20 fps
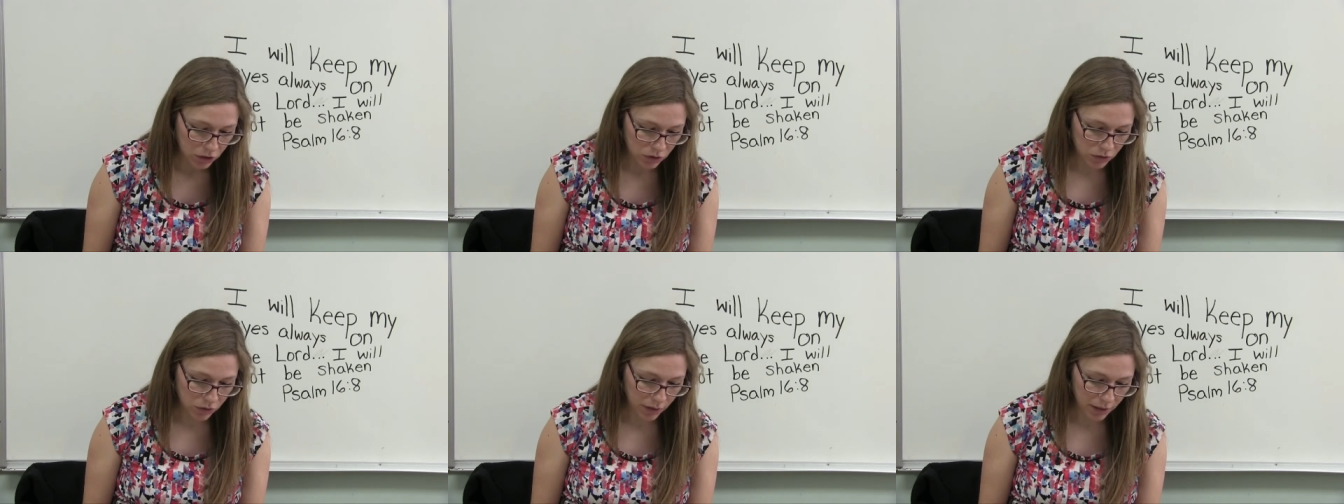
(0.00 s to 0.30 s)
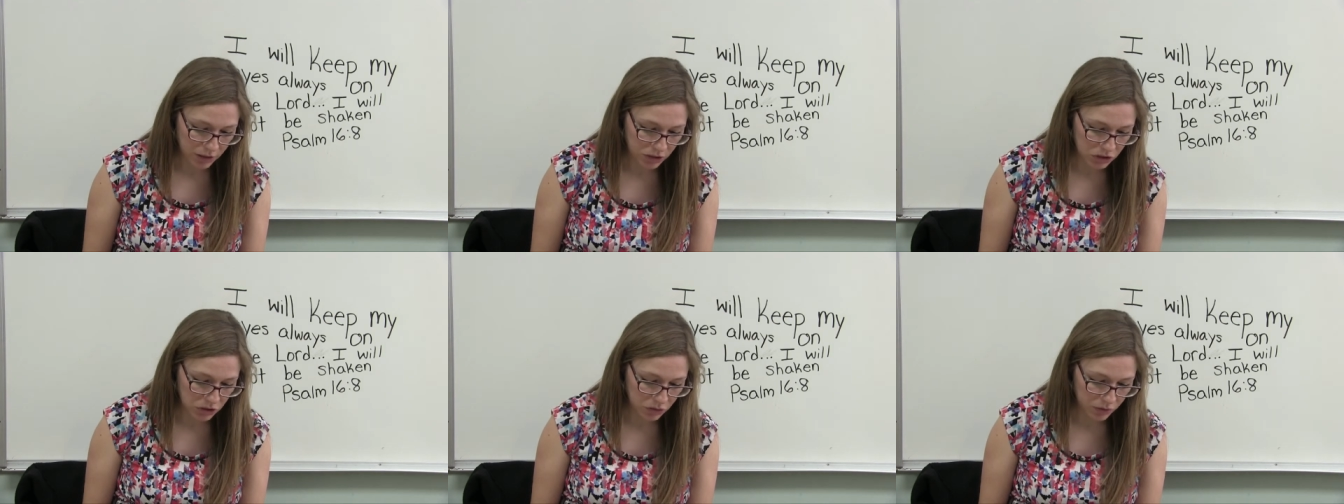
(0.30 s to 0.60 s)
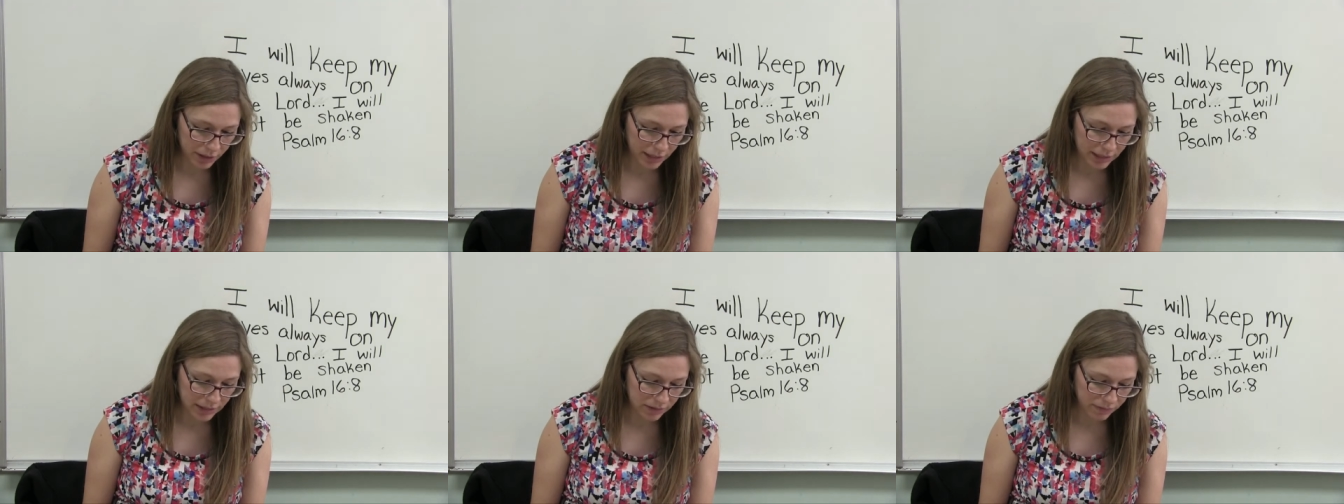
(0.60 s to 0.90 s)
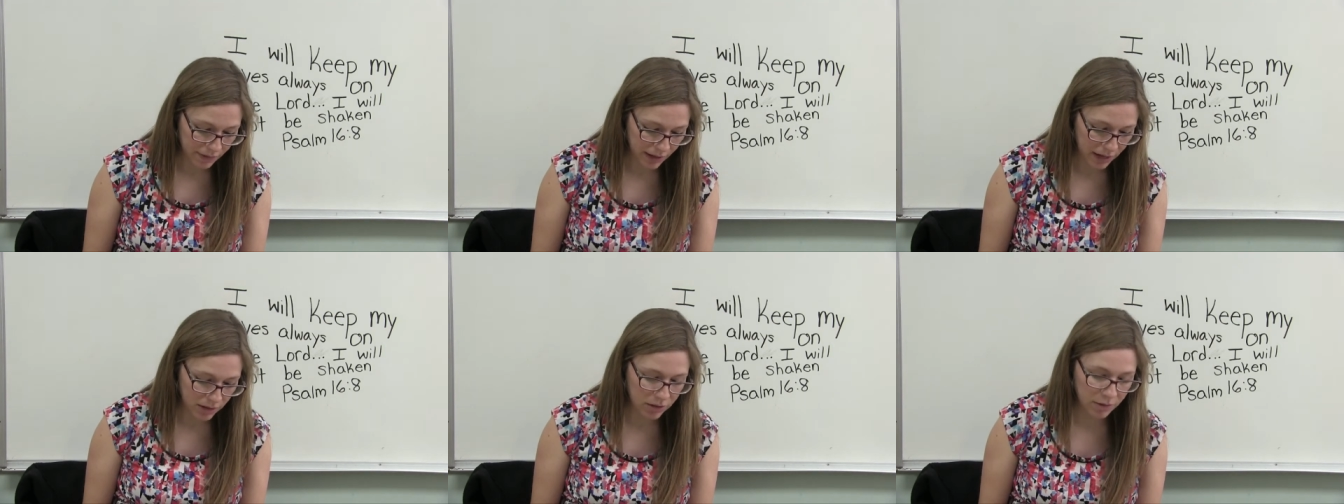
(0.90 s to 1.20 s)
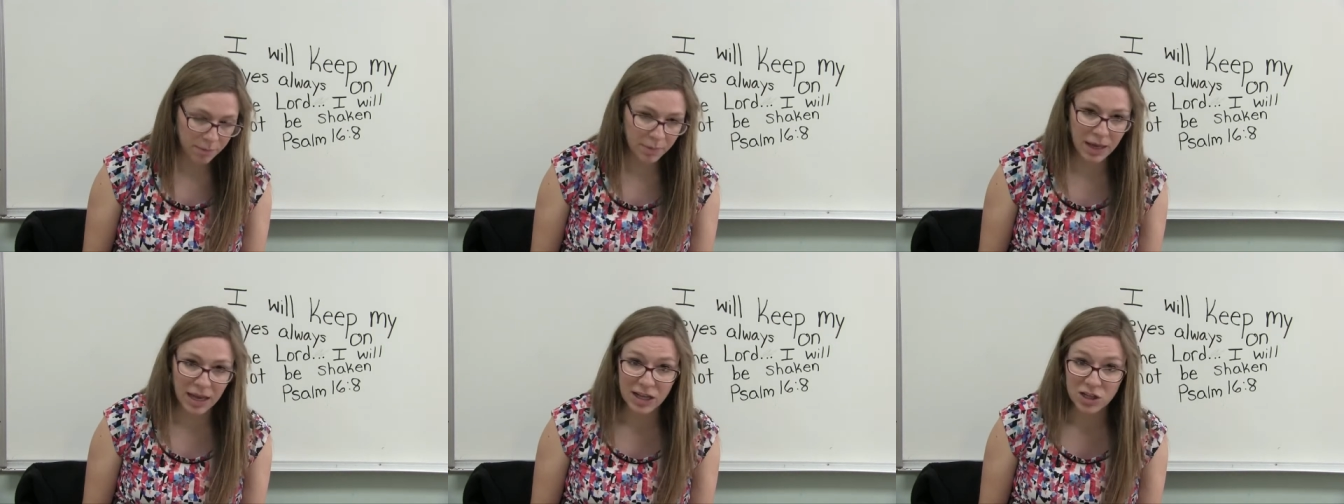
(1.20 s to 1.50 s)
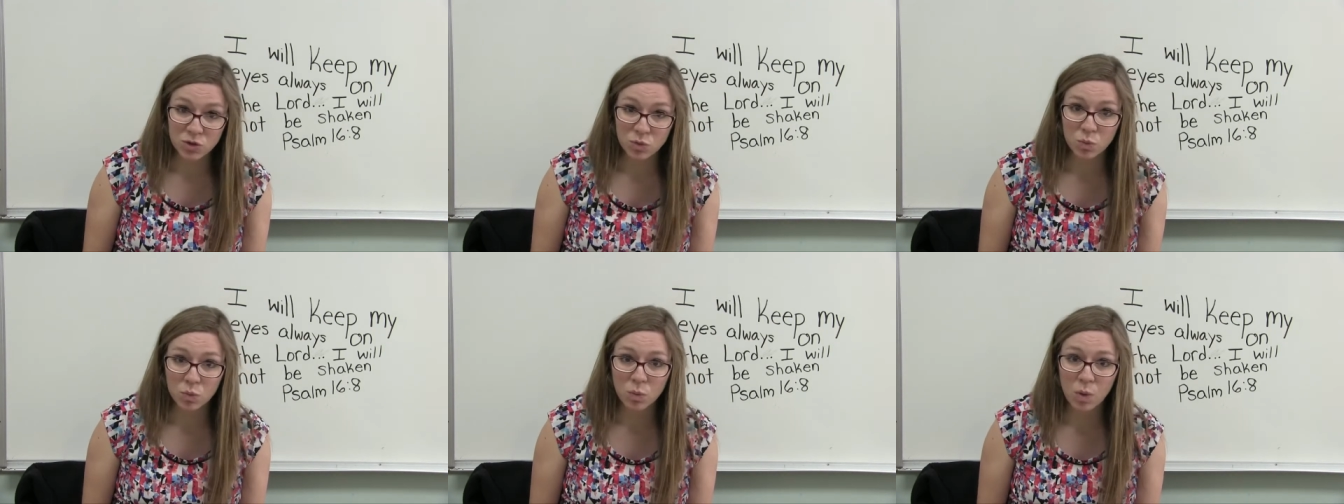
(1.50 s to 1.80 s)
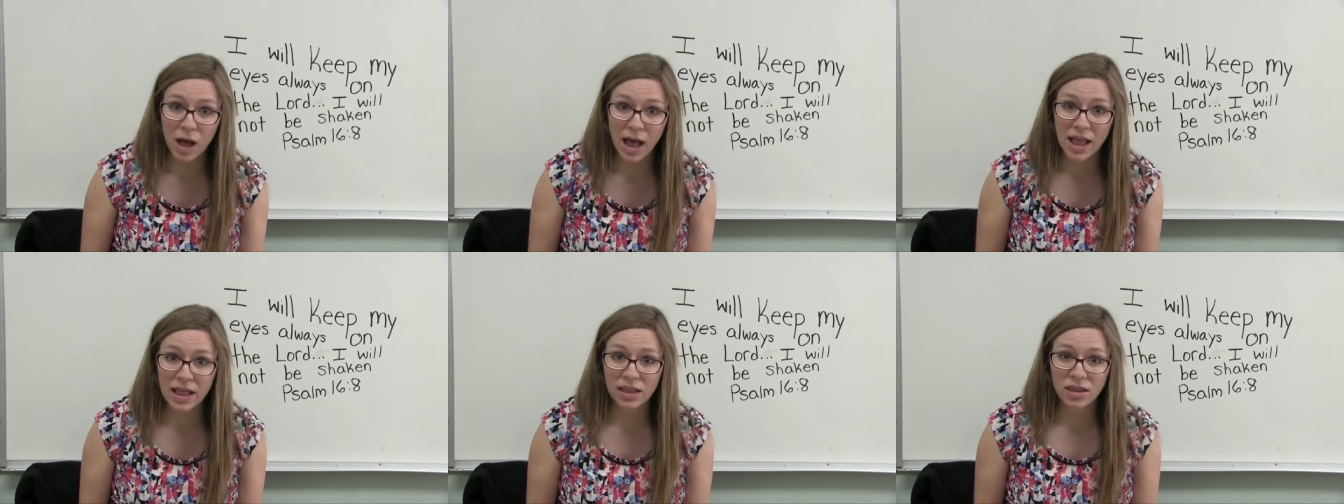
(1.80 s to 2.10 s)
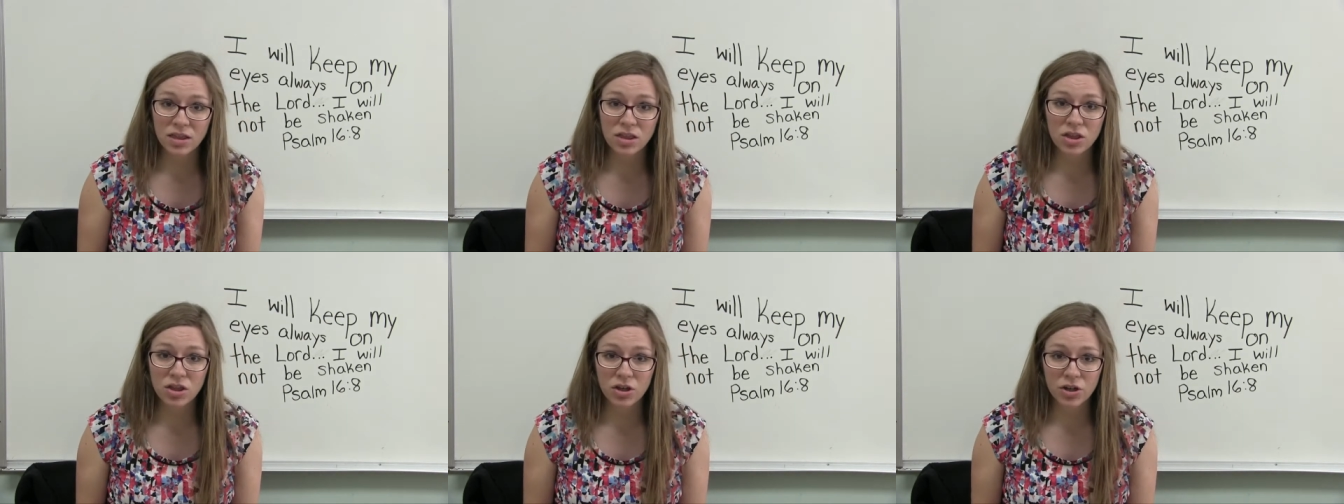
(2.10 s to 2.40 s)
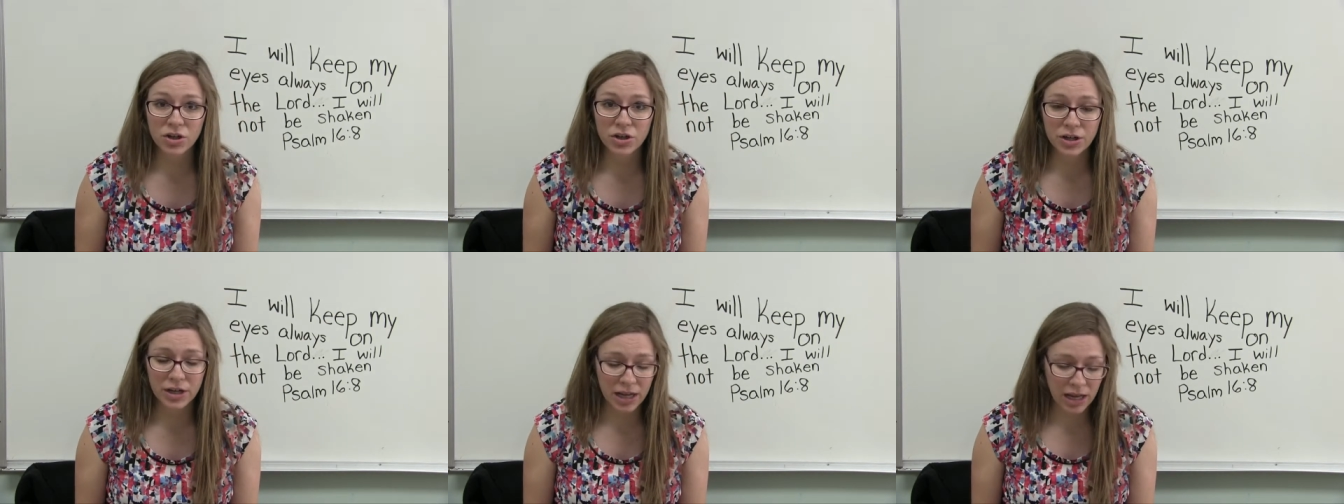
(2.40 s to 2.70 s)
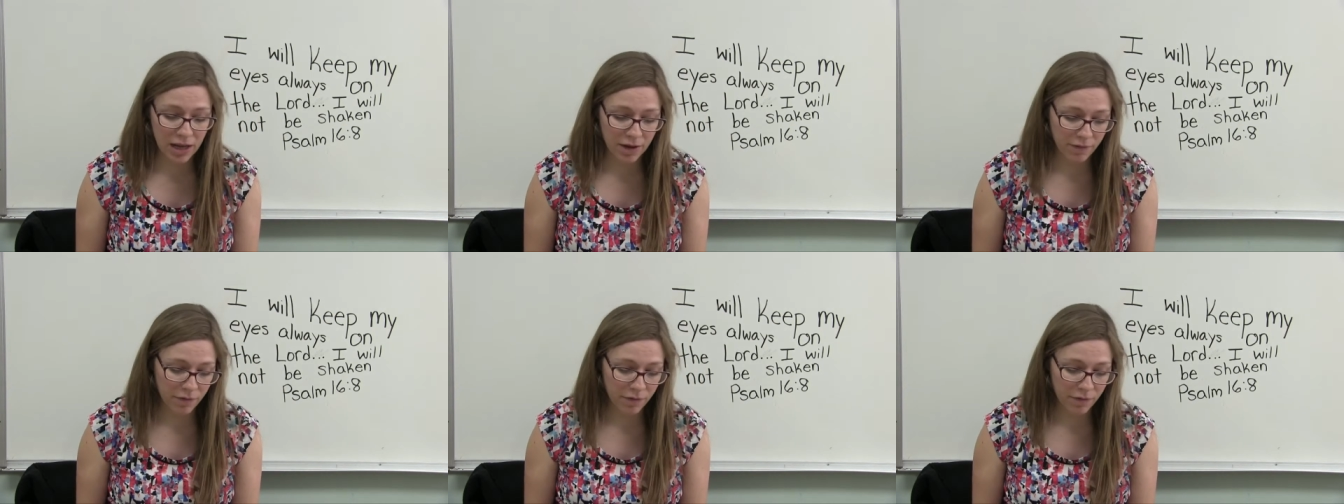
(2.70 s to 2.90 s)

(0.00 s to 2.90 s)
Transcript: So our story is found on page 130